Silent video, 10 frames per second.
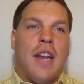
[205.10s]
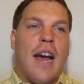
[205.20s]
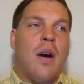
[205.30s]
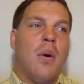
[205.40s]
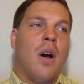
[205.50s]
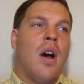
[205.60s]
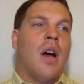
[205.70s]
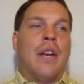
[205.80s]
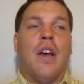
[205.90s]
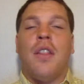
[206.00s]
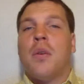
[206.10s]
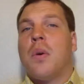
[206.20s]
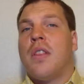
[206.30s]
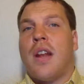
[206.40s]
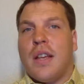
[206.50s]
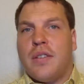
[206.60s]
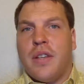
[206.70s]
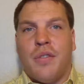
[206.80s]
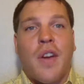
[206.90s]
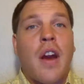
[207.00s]
Now, another one that I
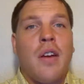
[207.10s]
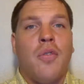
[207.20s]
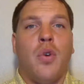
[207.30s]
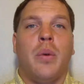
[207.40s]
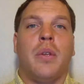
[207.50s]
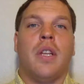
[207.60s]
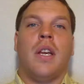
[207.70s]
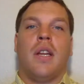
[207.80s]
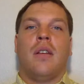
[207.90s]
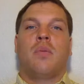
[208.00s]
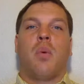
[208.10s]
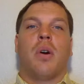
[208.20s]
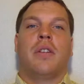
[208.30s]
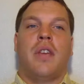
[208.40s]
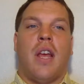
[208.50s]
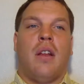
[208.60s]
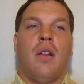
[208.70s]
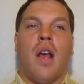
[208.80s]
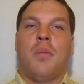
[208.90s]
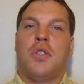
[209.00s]
see very frequently in esports,
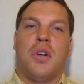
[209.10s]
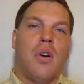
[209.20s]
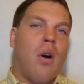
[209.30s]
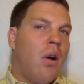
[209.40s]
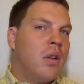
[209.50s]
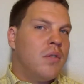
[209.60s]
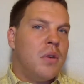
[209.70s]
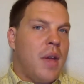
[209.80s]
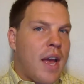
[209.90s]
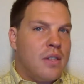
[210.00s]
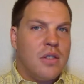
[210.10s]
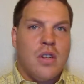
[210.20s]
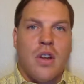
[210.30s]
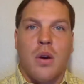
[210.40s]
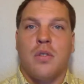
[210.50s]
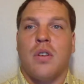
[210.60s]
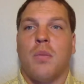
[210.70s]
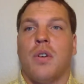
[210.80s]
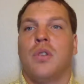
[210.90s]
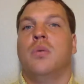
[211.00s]
and I'm sure all of you guys know
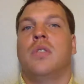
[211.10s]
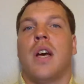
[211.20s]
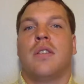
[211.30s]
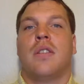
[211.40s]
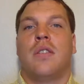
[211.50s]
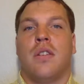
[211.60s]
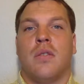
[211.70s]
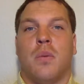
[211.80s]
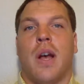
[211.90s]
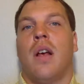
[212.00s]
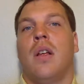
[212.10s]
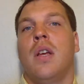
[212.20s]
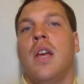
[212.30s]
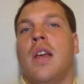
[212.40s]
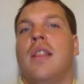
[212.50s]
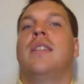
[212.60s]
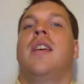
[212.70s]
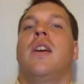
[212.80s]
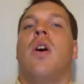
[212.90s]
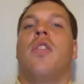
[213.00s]
someone who does this as well, they
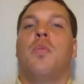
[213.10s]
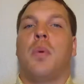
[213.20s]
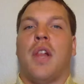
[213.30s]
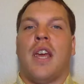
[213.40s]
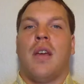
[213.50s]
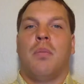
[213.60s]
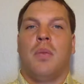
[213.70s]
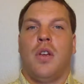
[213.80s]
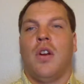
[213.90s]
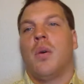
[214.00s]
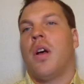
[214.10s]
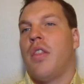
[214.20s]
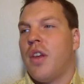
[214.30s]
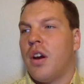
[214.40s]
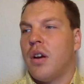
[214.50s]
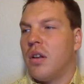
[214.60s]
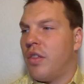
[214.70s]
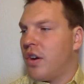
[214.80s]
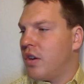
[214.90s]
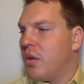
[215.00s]
take all the blame. They're
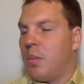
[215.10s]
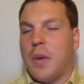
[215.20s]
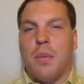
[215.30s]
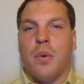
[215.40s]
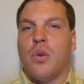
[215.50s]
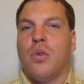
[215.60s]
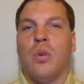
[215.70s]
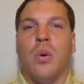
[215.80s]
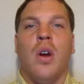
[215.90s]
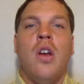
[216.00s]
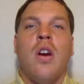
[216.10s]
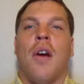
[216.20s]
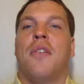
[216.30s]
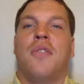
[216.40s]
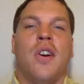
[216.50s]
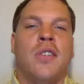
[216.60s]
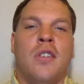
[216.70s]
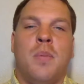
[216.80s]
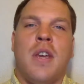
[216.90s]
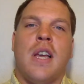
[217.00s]
the people who are the first
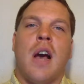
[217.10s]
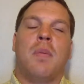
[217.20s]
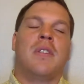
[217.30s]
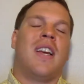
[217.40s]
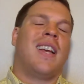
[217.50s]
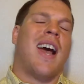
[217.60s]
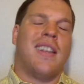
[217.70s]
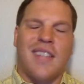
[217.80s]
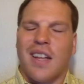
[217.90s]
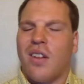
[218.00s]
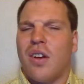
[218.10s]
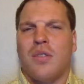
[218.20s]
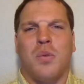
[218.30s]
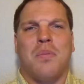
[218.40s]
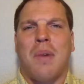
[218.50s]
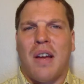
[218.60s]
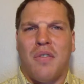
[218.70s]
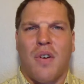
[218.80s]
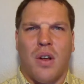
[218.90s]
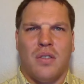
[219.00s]
to speak up and say, guys, that loss was my
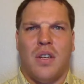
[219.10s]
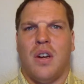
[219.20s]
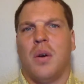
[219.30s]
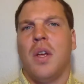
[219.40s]
fault.